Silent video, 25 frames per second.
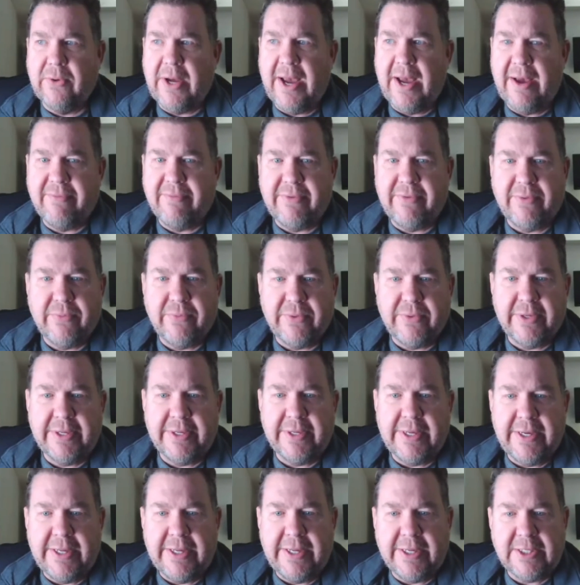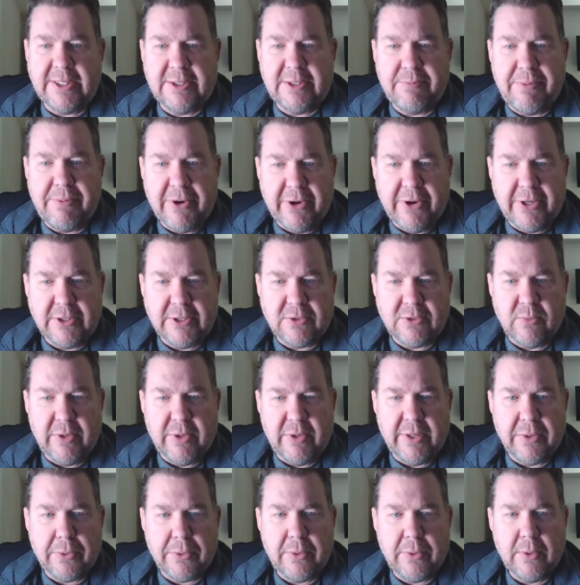have it really any experience
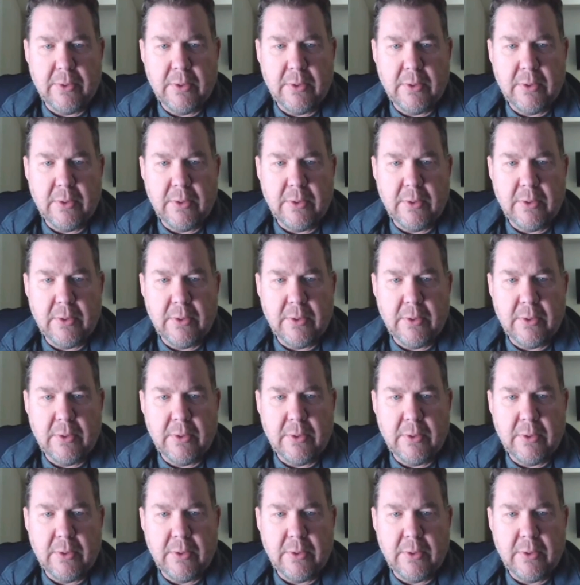with.